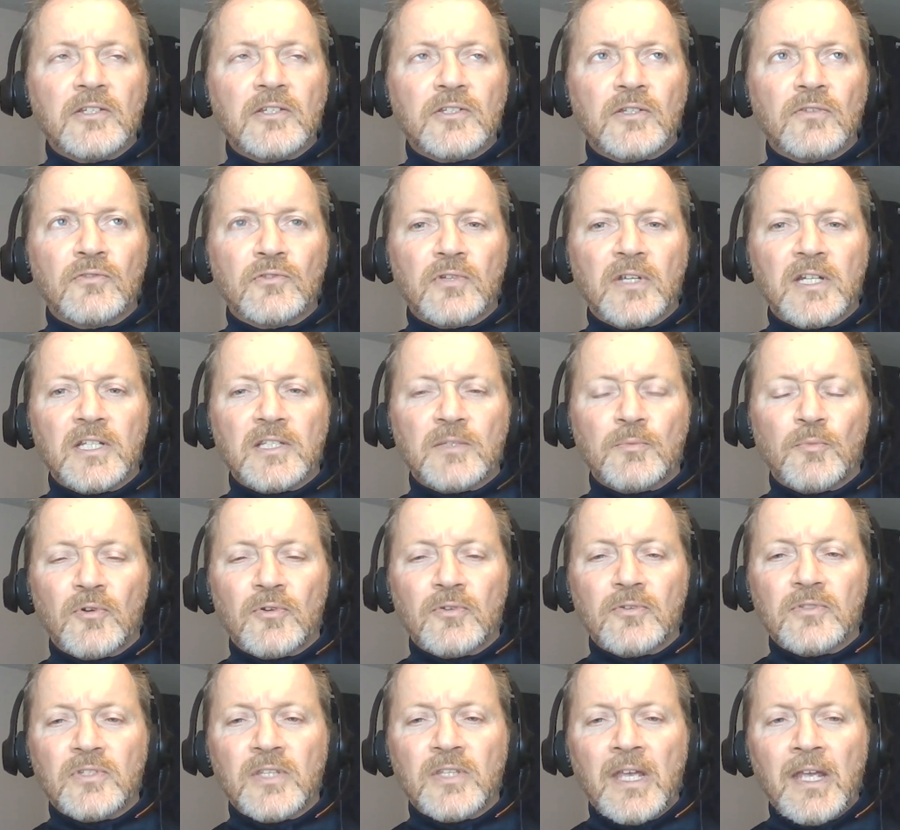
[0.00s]
of
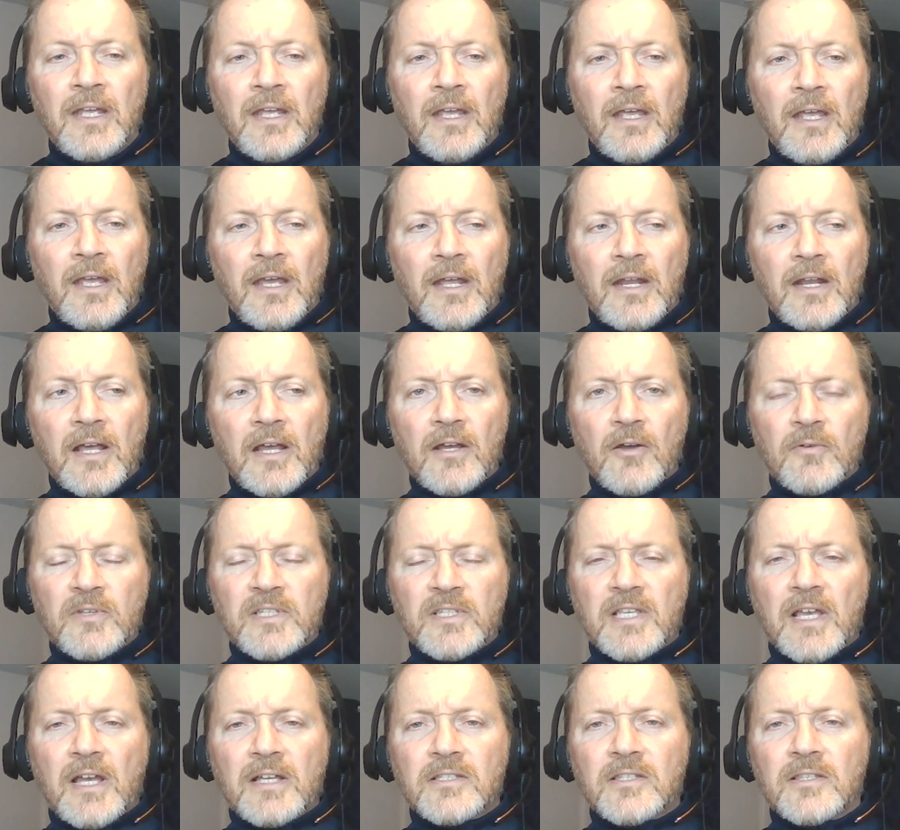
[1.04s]
transporters? And I always
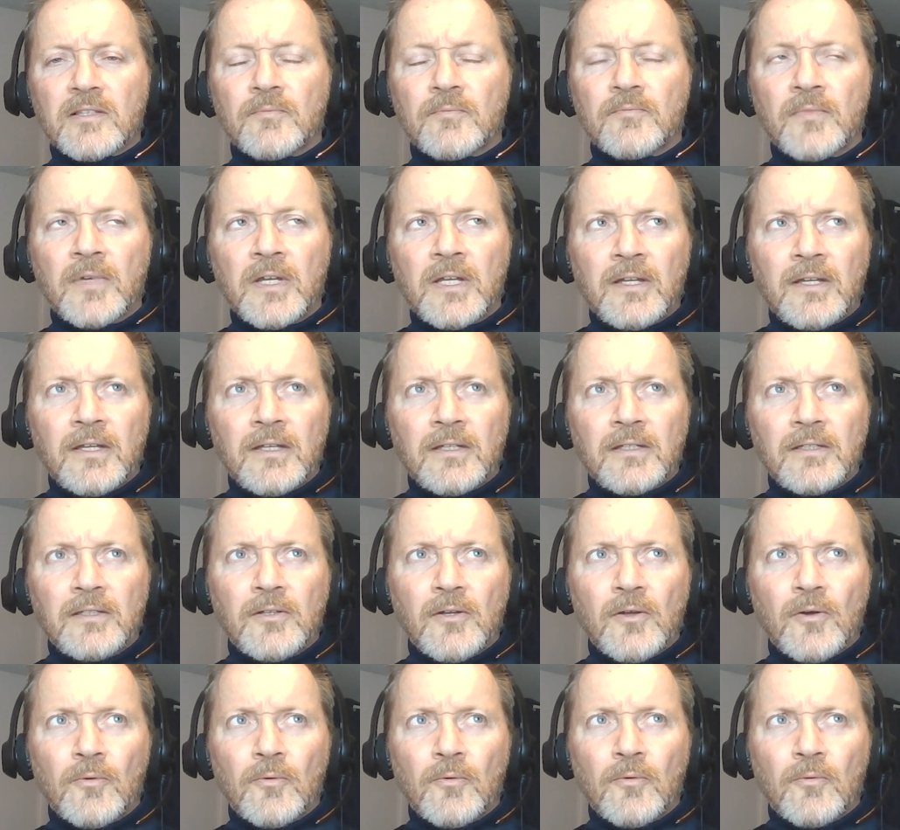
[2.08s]
ask them, you
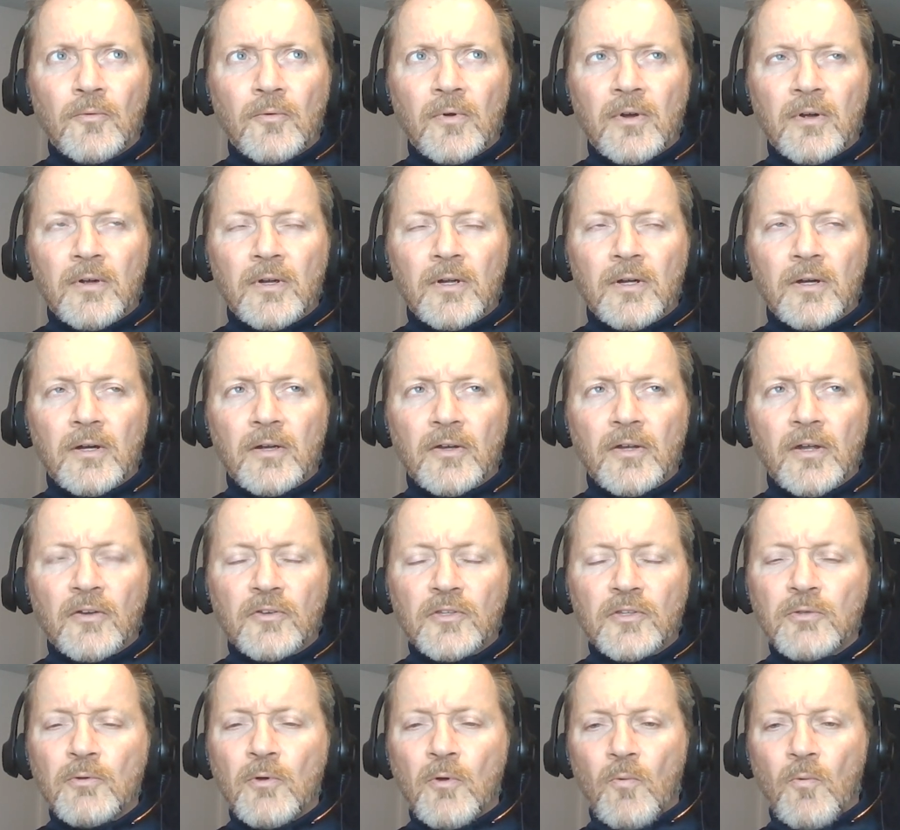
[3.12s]
know, are, are
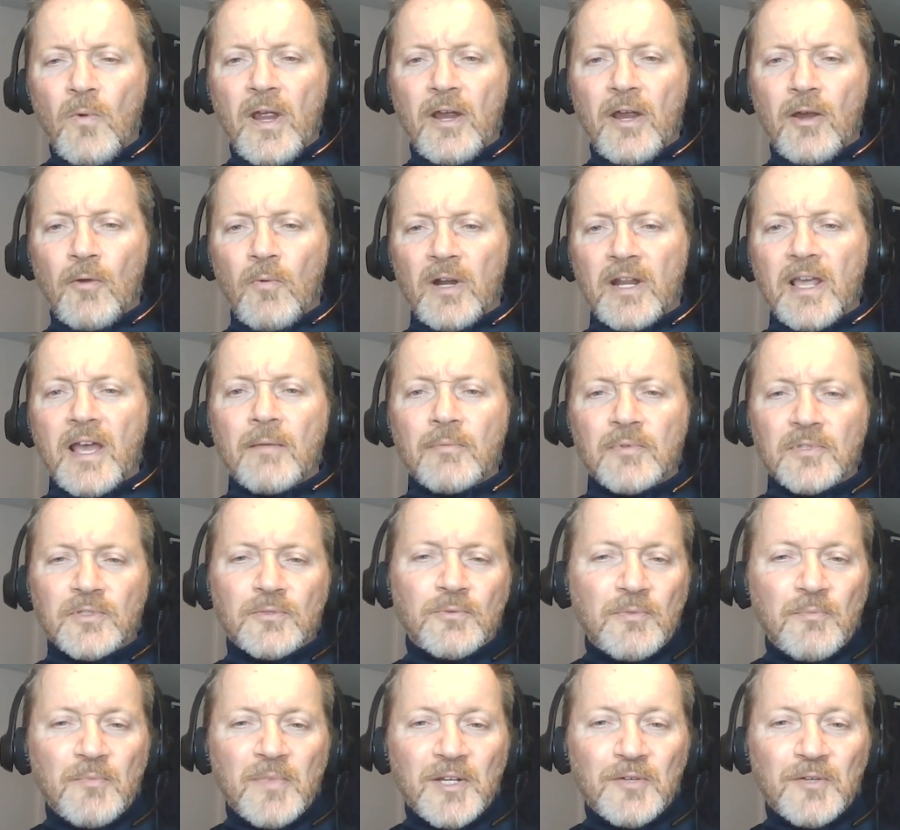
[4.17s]
you aware what happens
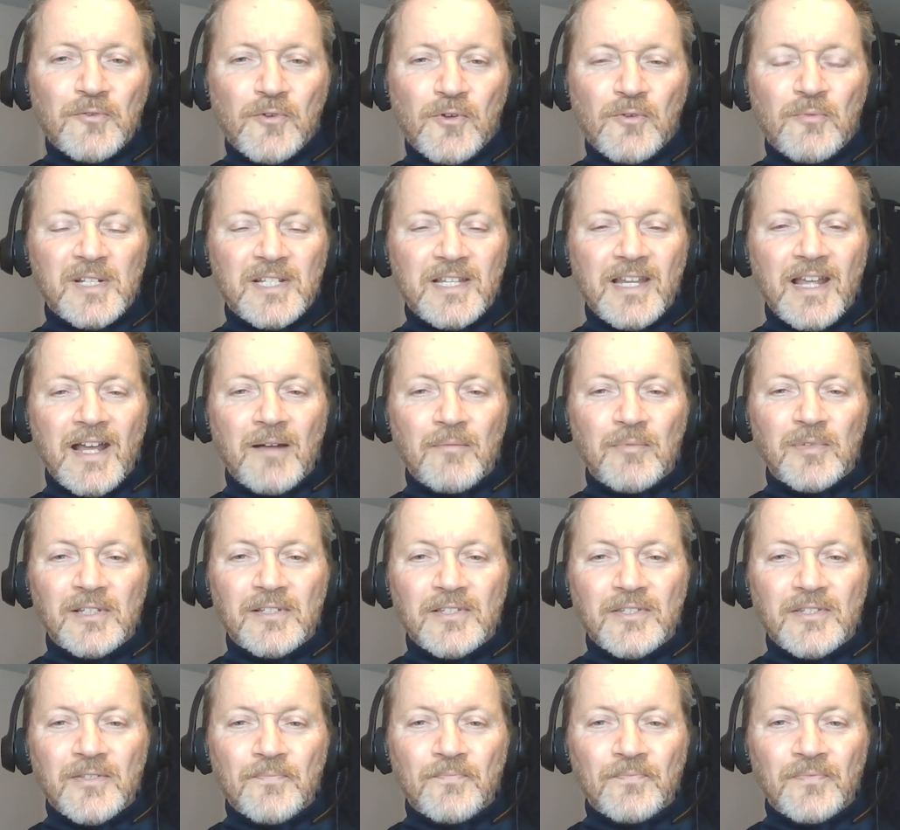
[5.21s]
with mineral
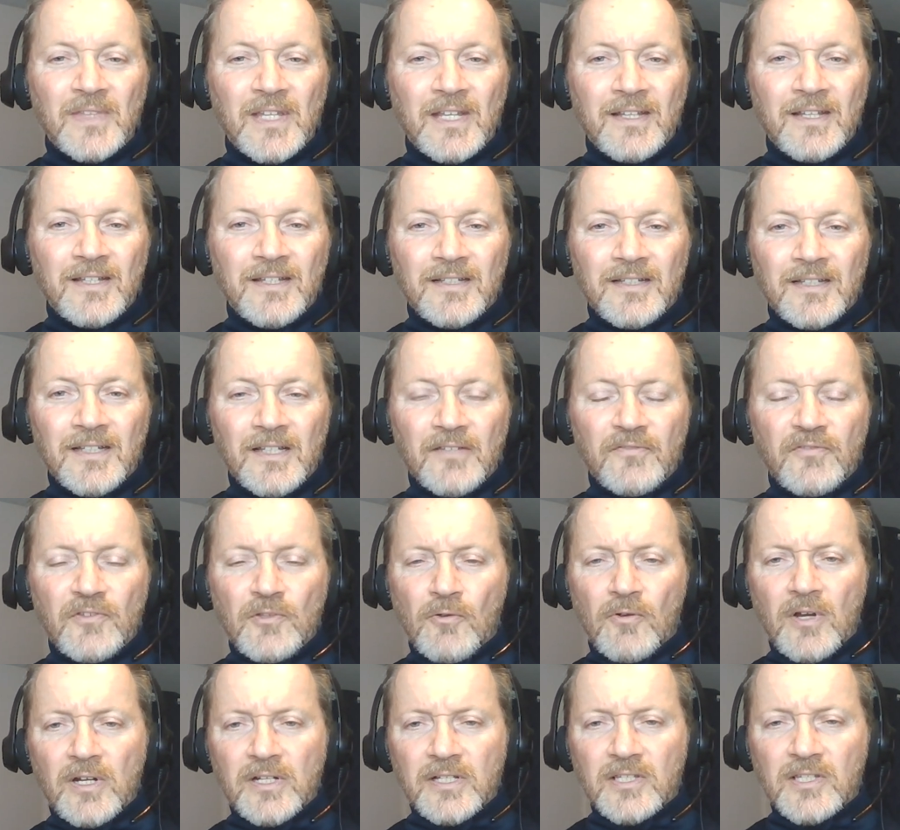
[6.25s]
metabolism? If
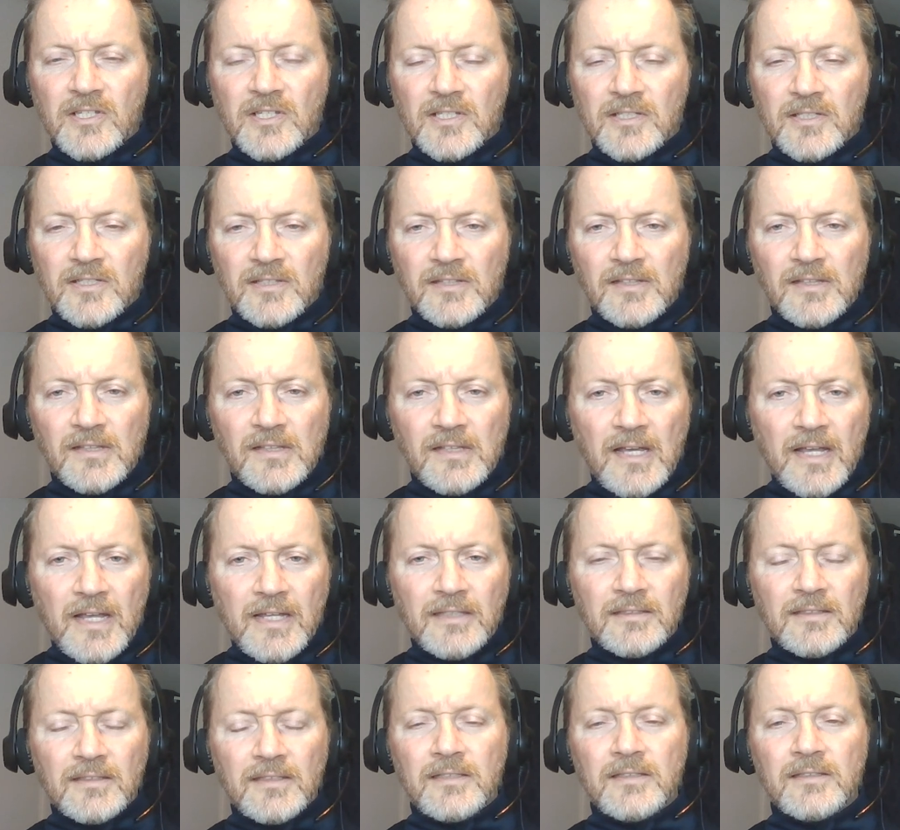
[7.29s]
you're on a
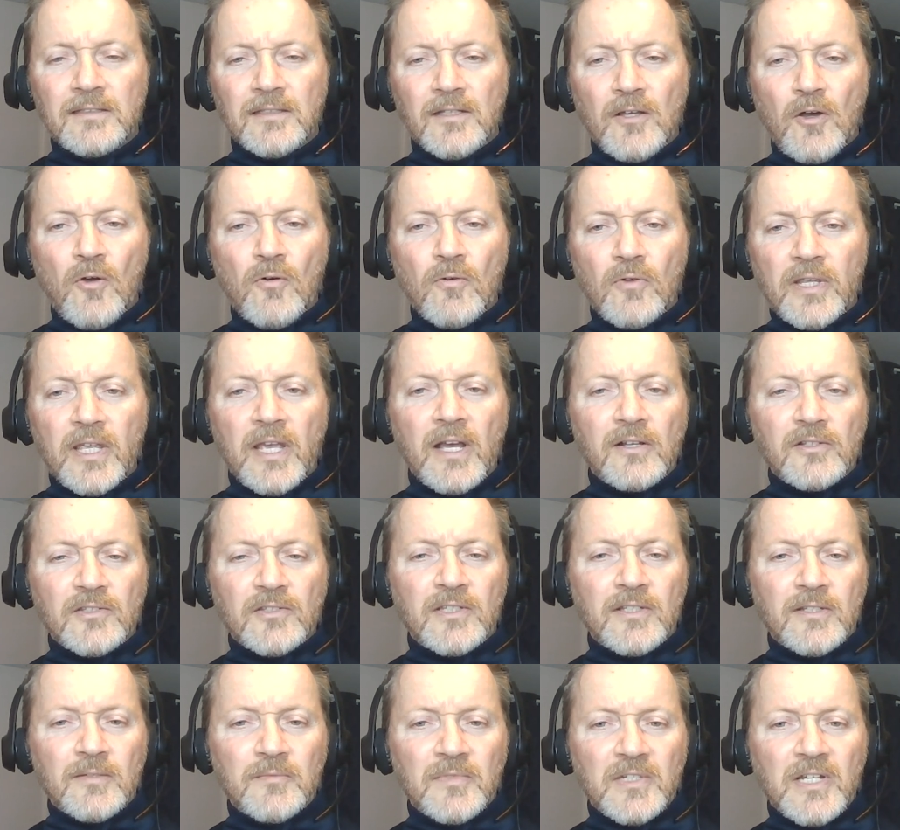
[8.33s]
slightly low
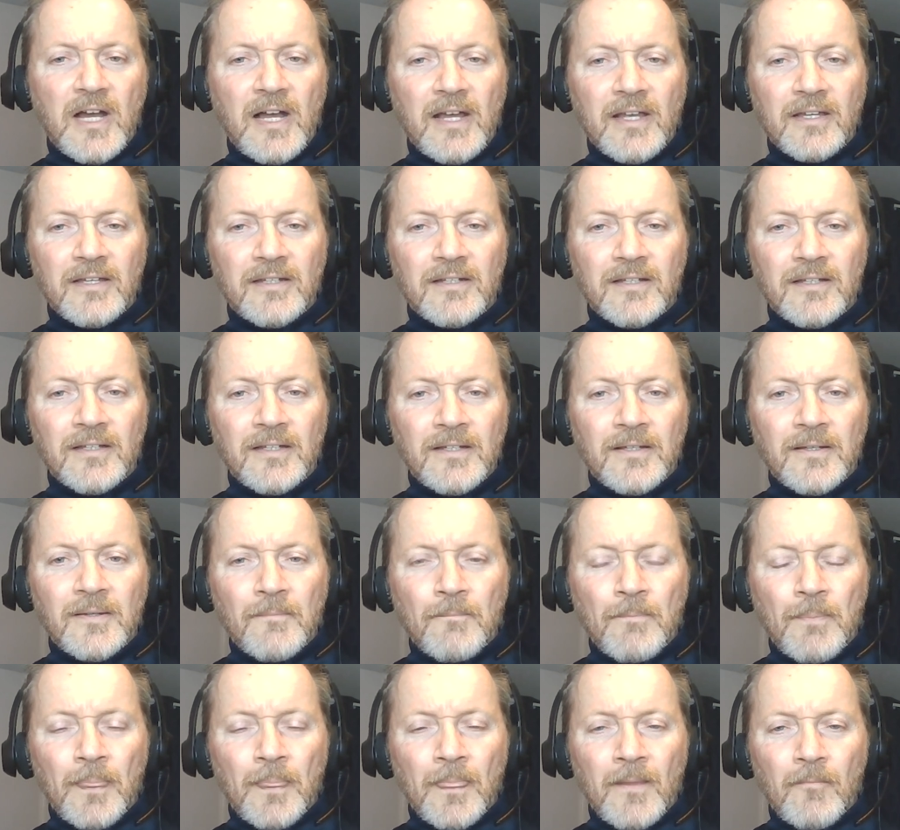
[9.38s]
calcium diet,
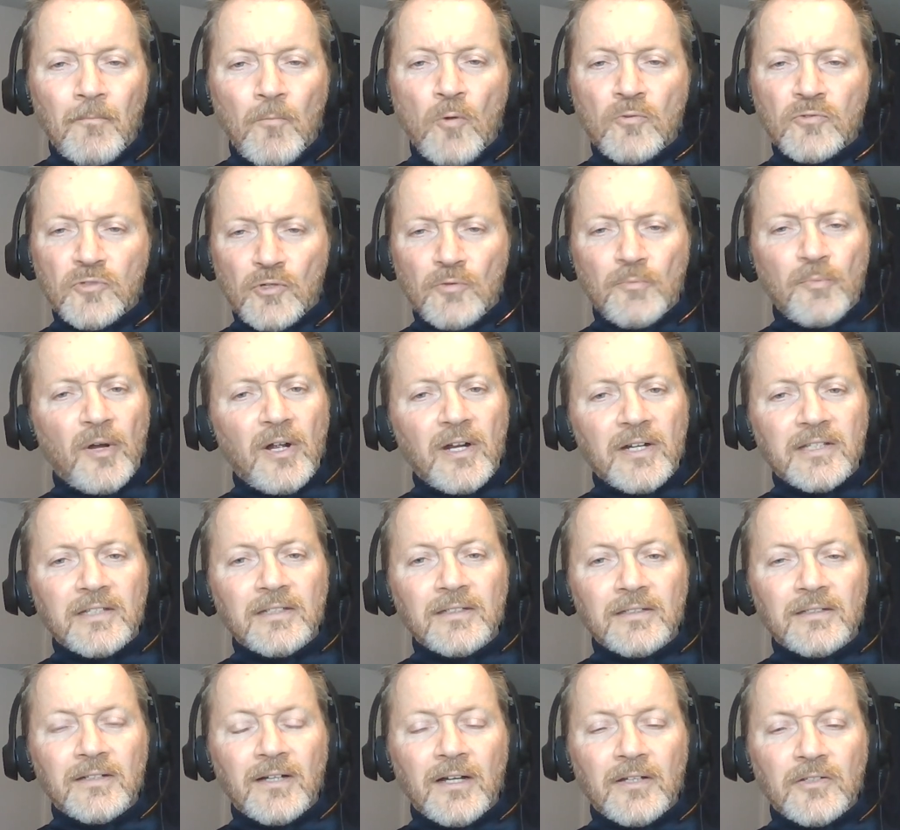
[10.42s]
won't your
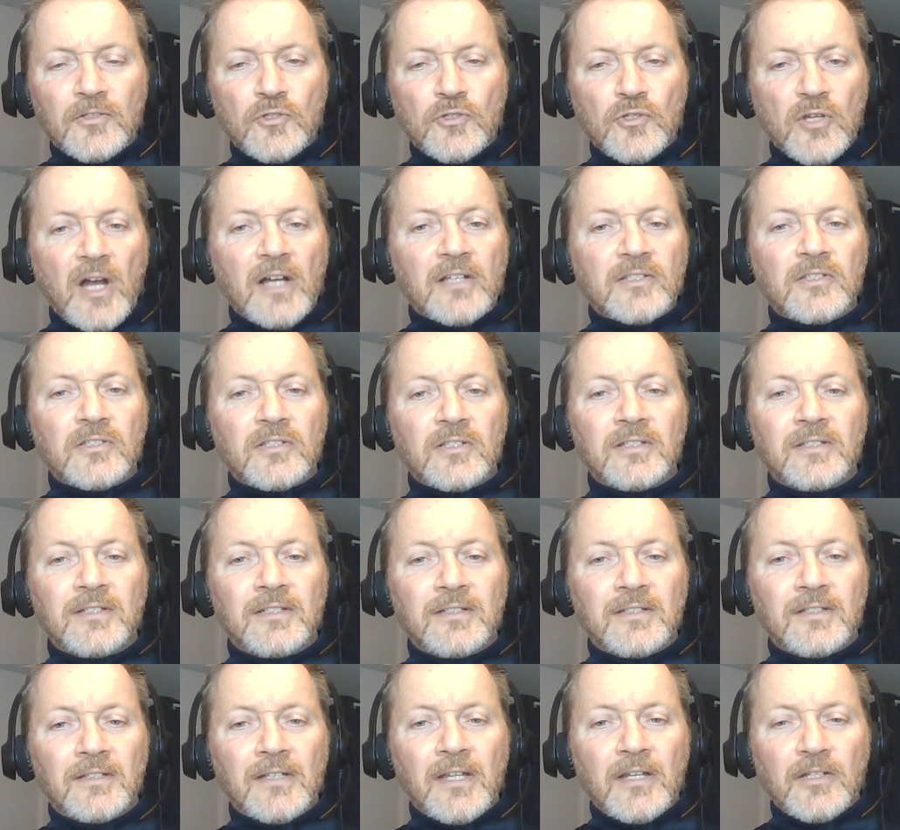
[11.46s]
body adjust
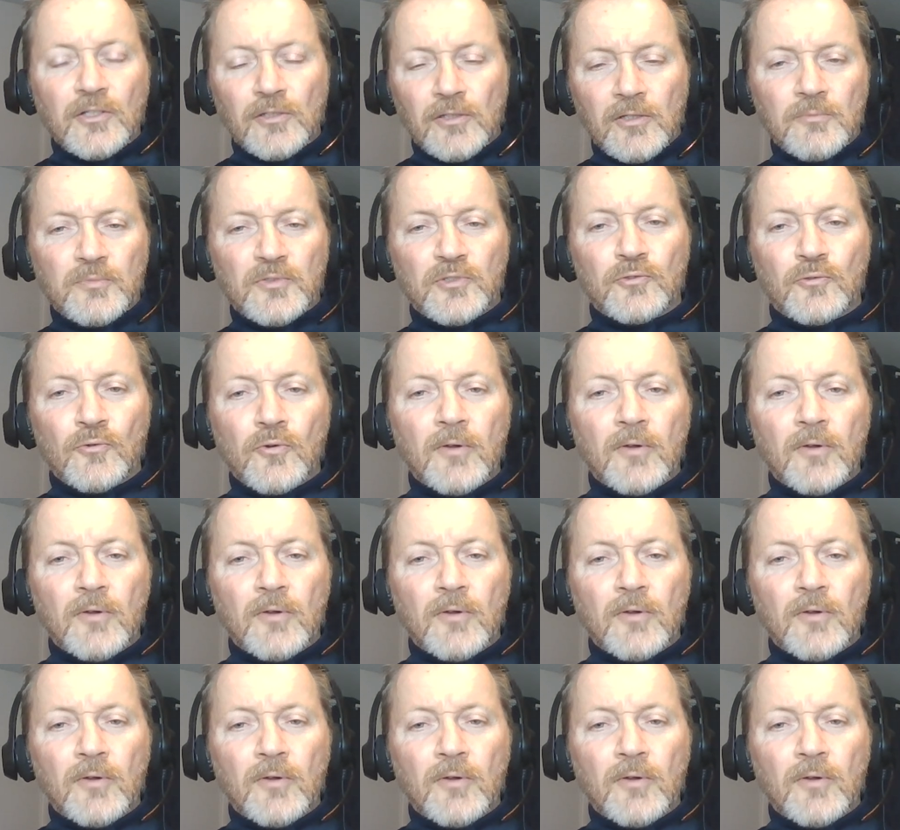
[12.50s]
and you'll absorb